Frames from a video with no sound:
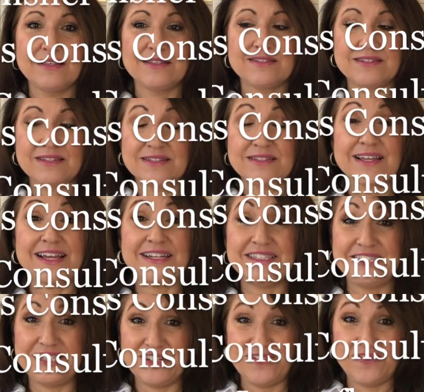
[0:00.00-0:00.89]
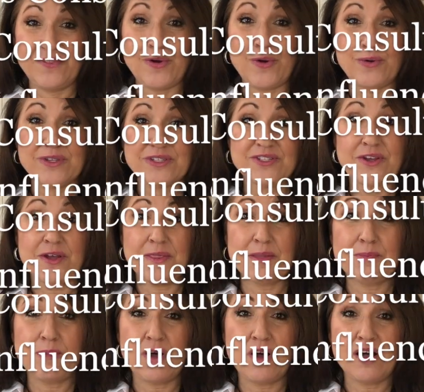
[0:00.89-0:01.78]
Since I did focus on
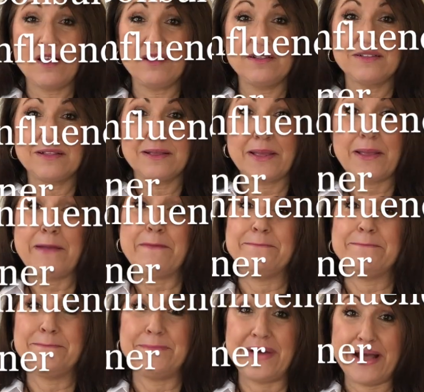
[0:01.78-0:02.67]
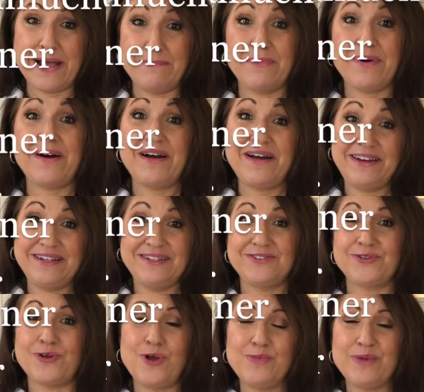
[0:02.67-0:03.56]
them all, my body
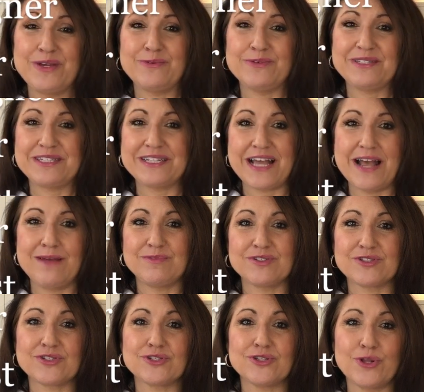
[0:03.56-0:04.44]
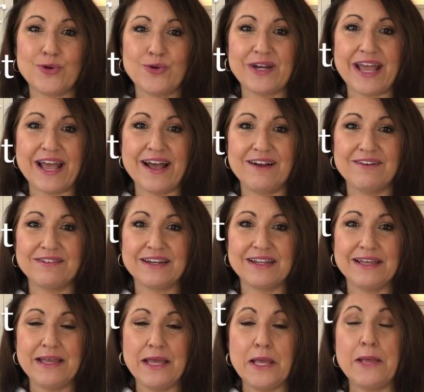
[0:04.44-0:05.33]
told me it was time to slow down.